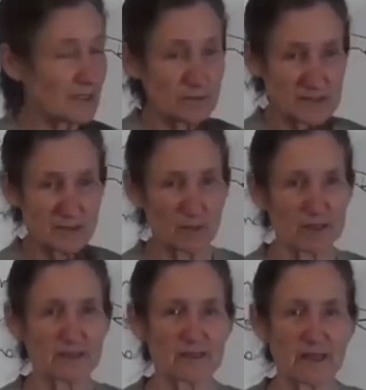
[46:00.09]
he was in
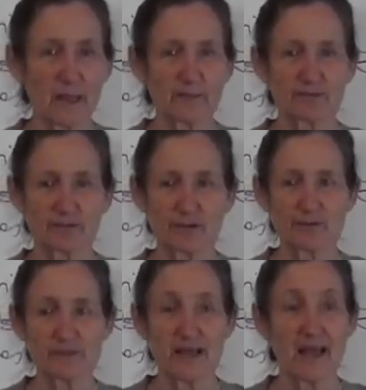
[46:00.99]
one of the cabin
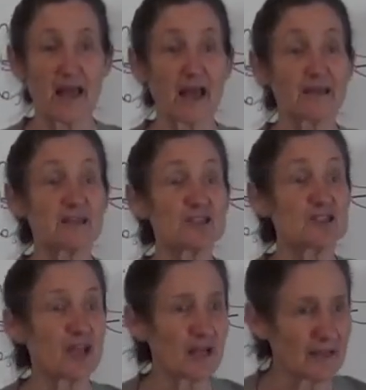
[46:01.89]
rooms and he's
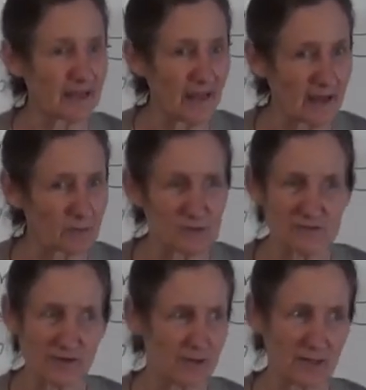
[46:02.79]
yelling out. It
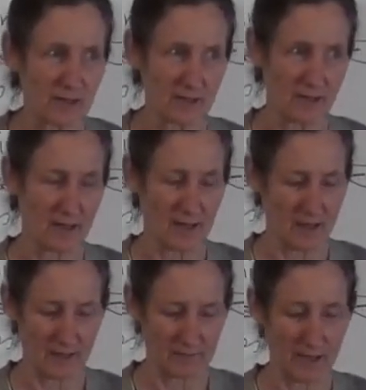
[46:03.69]
was very
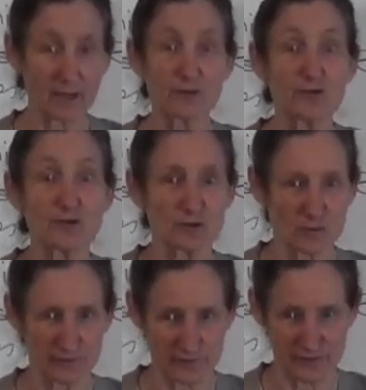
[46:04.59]
um,
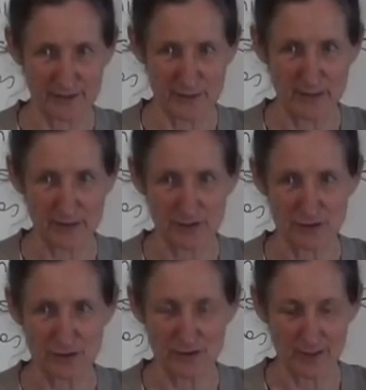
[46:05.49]
unusual for this man to
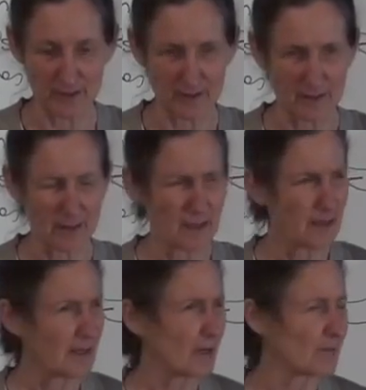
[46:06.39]
do that.
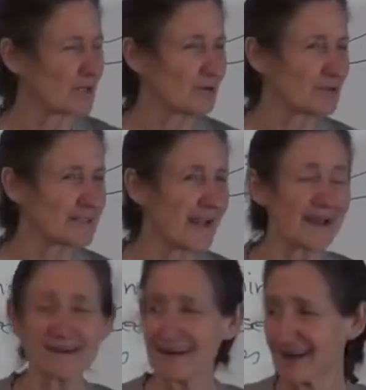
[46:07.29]
And we looked
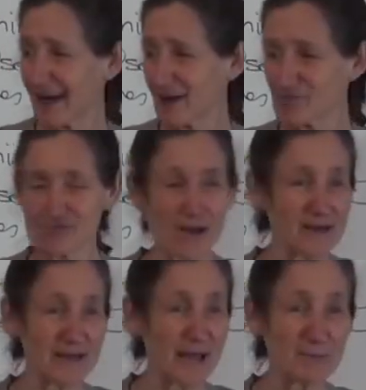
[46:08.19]
down and he came
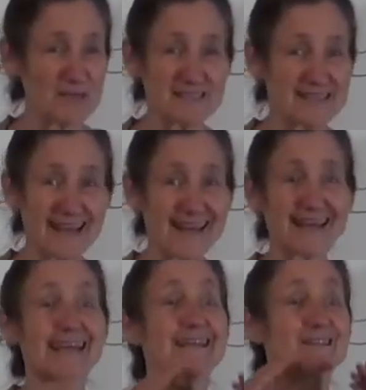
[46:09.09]
running up. He said,
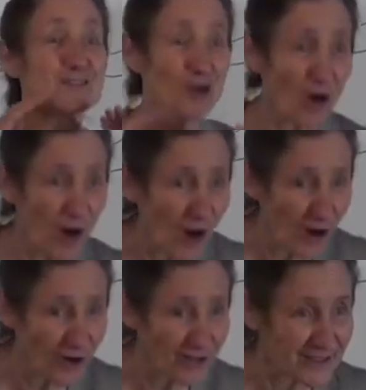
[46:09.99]
It's
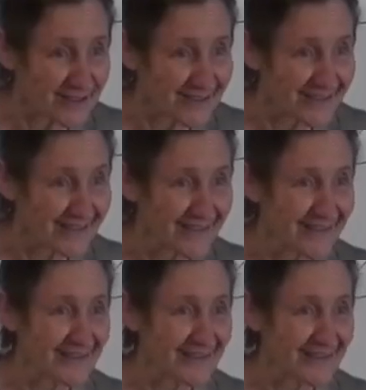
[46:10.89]
gone.